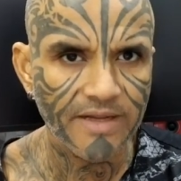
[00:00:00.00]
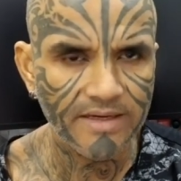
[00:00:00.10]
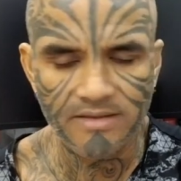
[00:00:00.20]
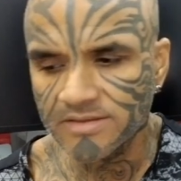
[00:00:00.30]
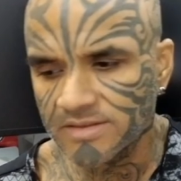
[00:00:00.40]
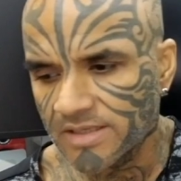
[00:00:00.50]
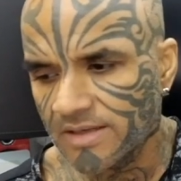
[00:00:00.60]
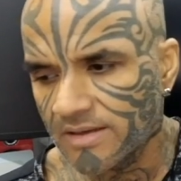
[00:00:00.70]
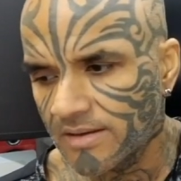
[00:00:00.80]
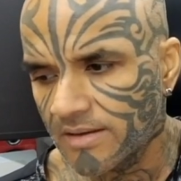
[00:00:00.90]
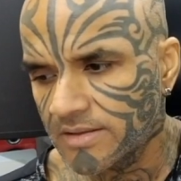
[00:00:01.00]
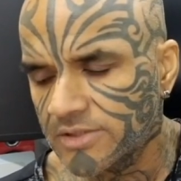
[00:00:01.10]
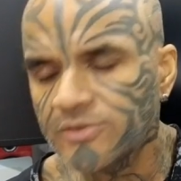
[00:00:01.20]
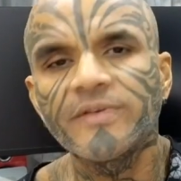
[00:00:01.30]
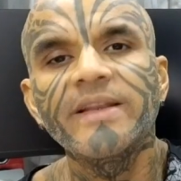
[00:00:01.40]
And she, uh,
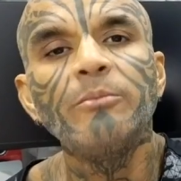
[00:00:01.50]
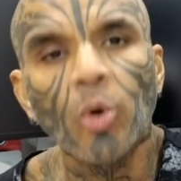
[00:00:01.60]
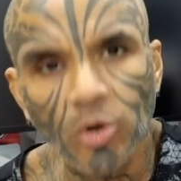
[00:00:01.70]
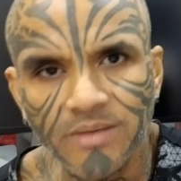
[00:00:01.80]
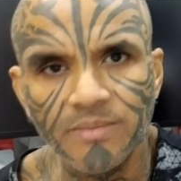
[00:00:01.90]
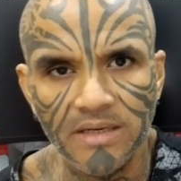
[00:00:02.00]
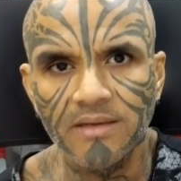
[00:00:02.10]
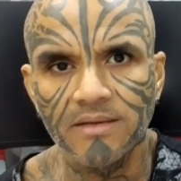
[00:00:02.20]
she was very moldable.